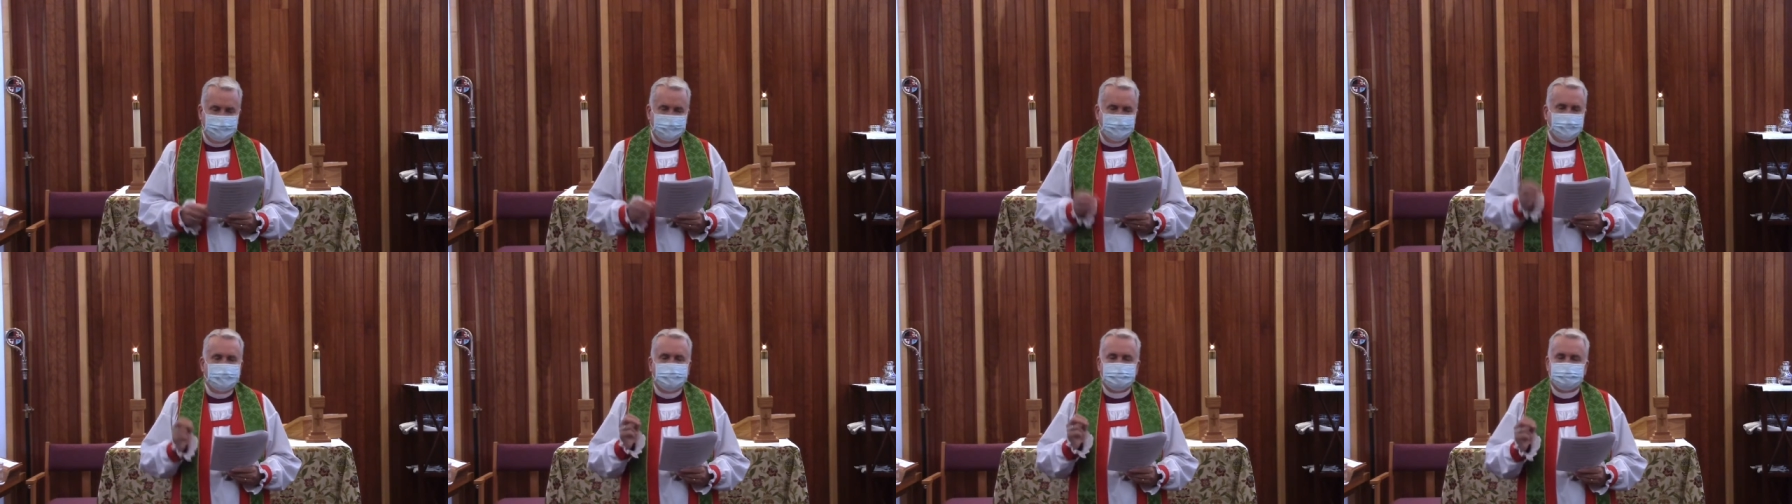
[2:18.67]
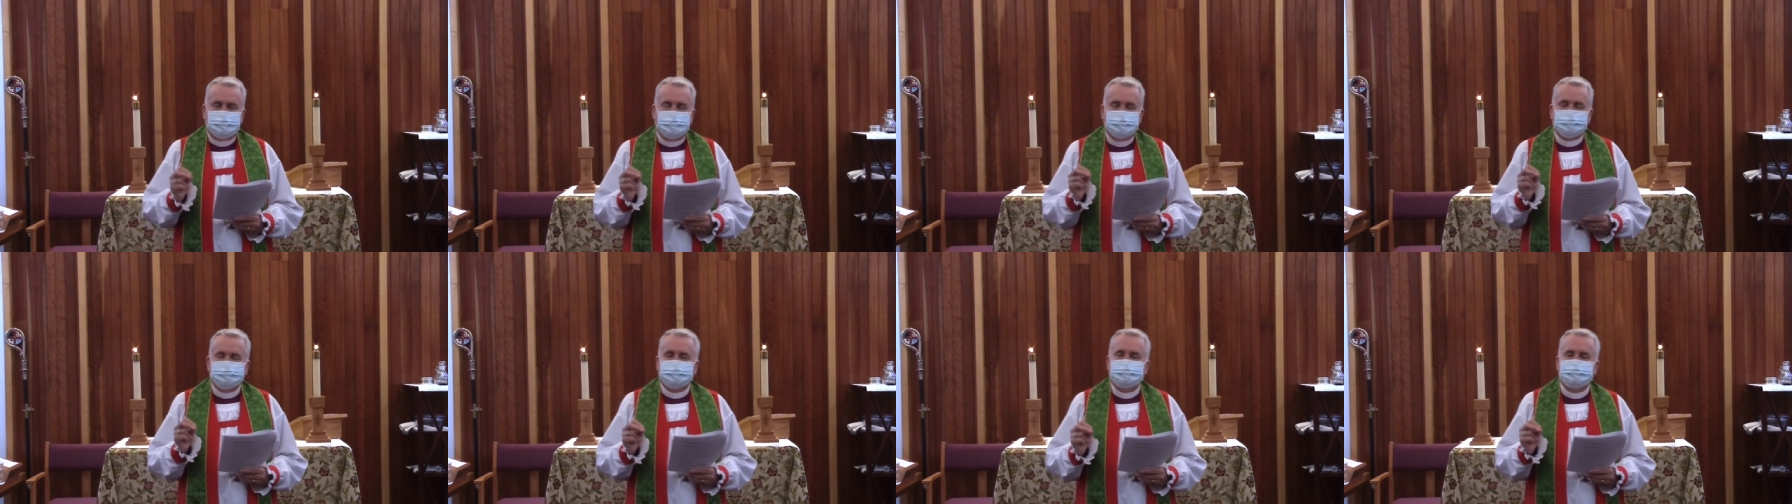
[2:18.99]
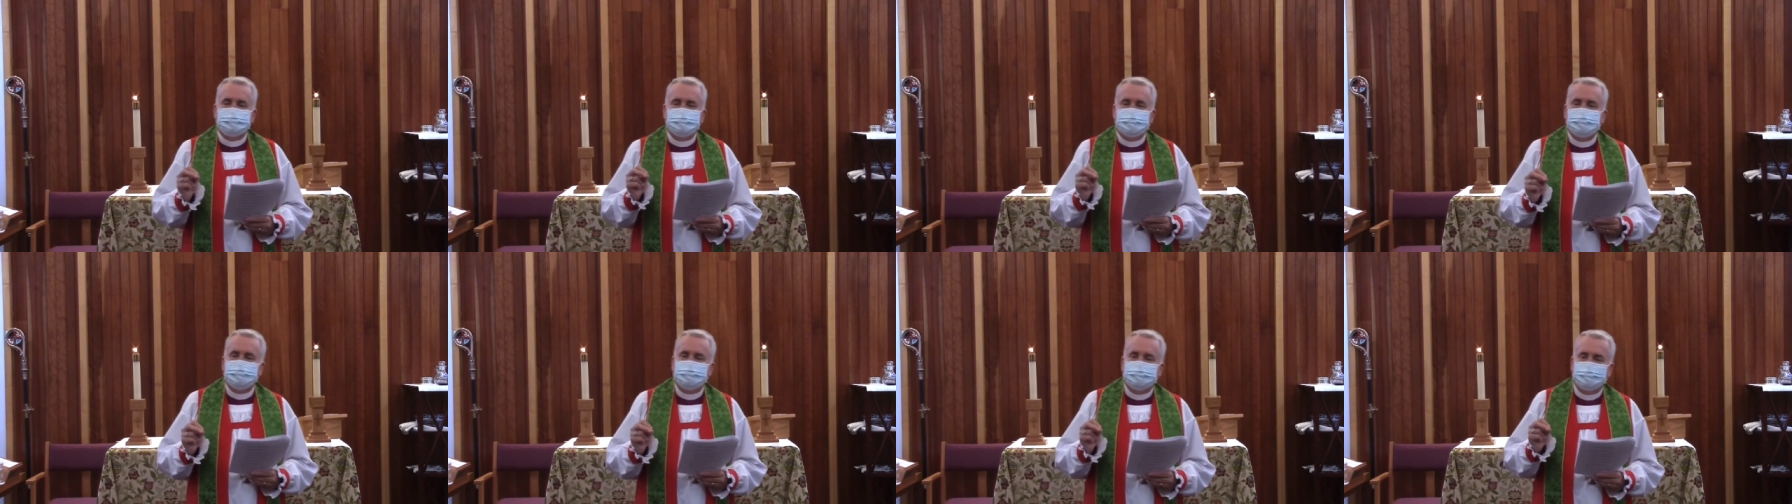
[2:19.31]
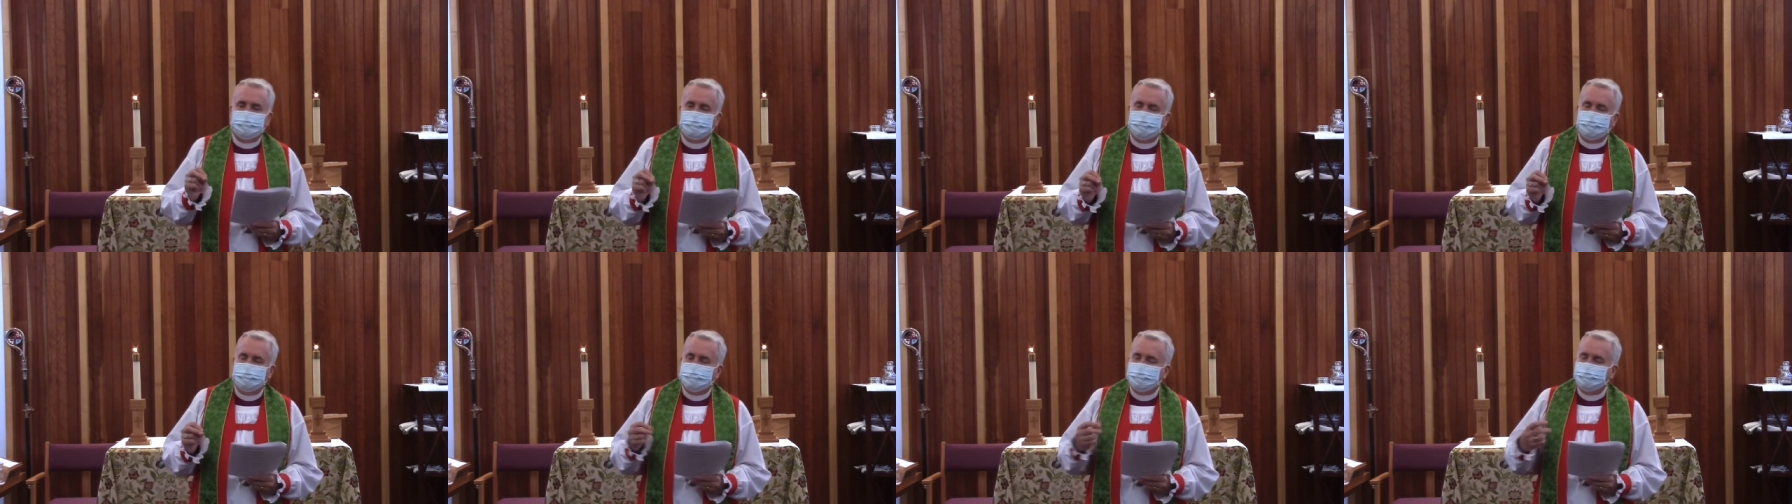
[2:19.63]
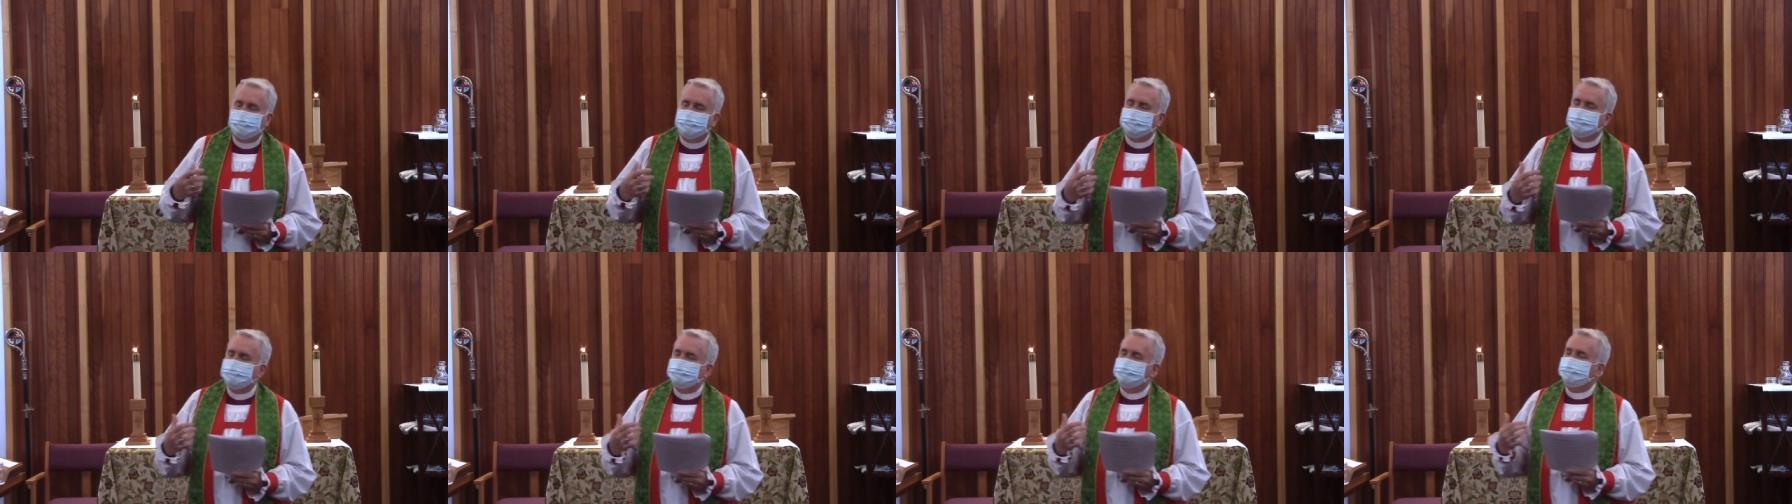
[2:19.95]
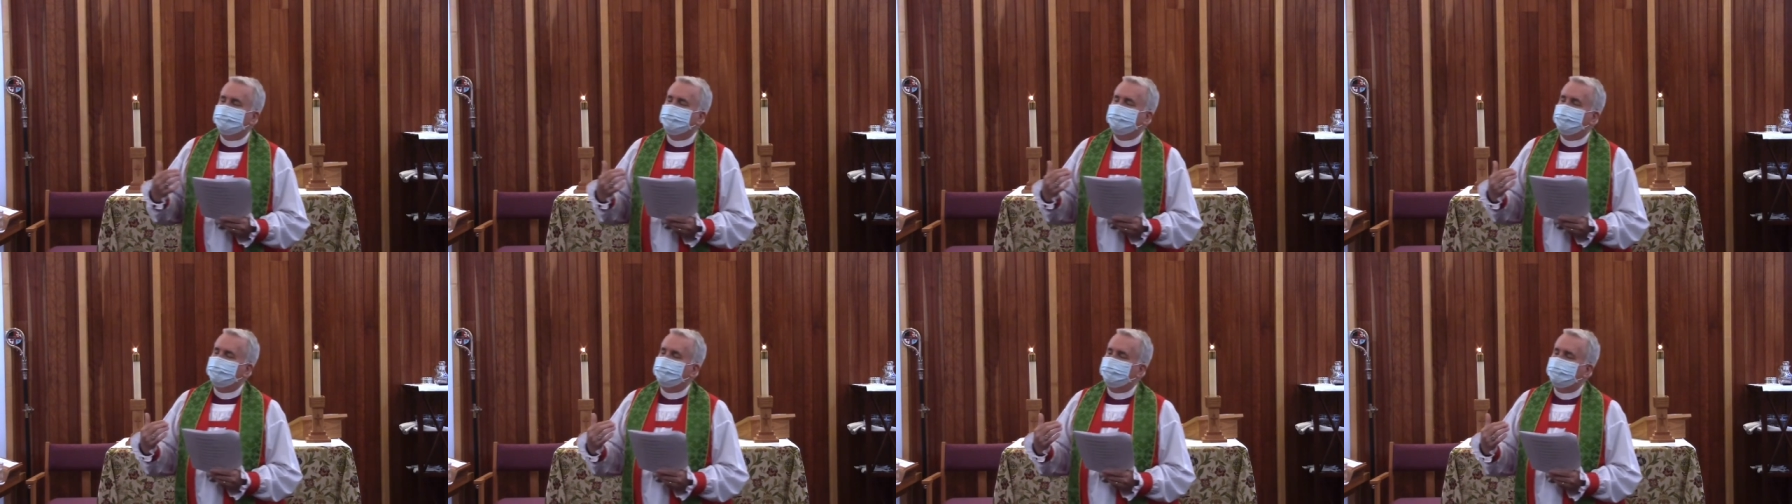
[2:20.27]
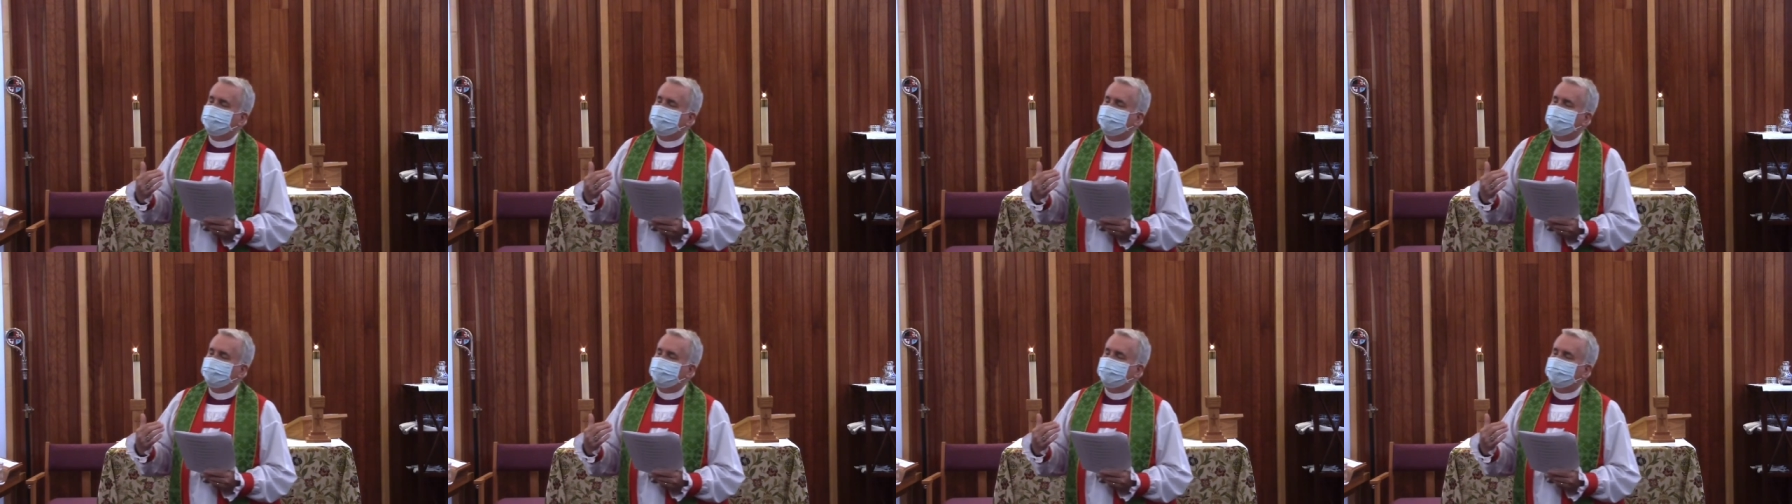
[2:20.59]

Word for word: It doesn't mean that we don't live with